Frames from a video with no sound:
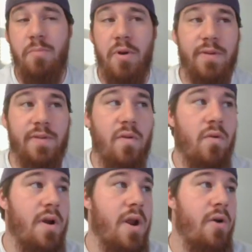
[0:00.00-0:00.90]
Perfect
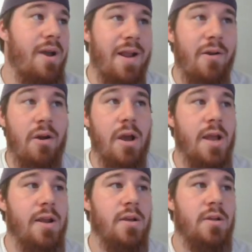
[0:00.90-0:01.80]
4-0 at
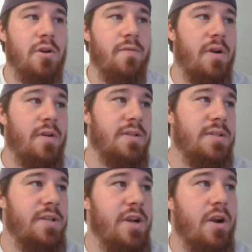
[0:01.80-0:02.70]
Arrowhead so far this
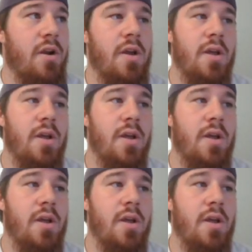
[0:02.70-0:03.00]
year.